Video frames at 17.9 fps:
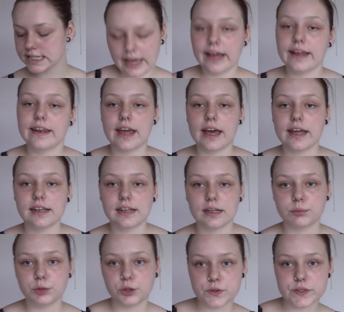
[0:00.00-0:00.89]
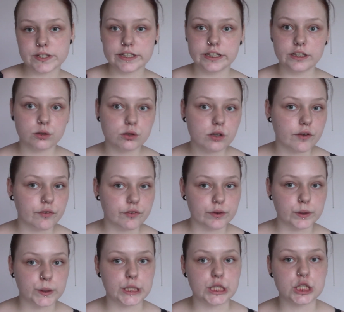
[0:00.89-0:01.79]
And then I'm using either a
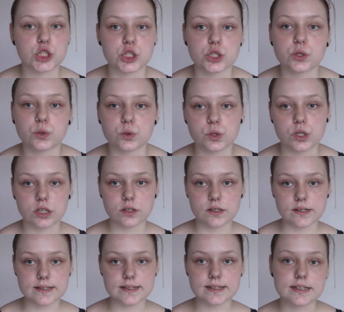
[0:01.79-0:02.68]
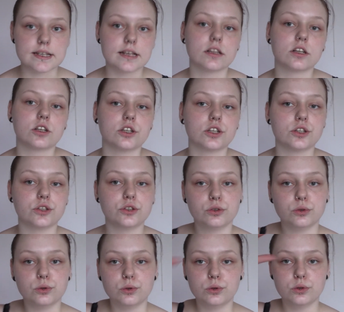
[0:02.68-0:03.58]
foundation or a concealer
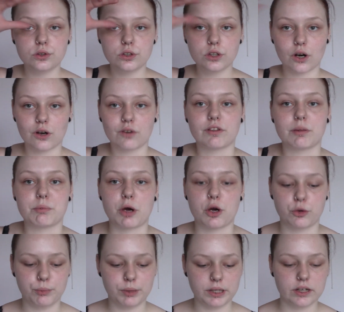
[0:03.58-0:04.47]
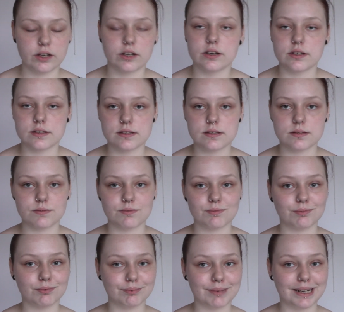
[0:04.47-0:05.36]
to curve them out, because
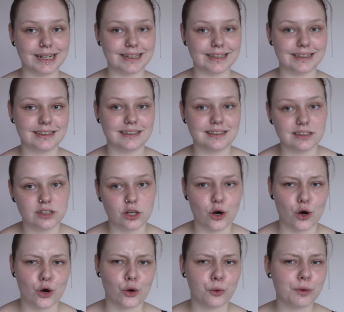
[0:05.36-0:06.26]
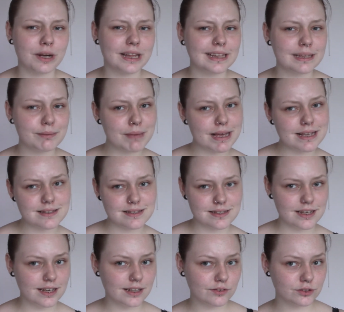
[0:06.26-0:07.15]
mine are really
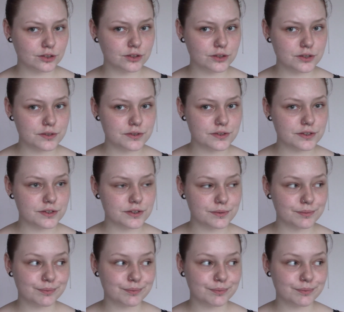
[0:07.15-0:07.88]
messy at first.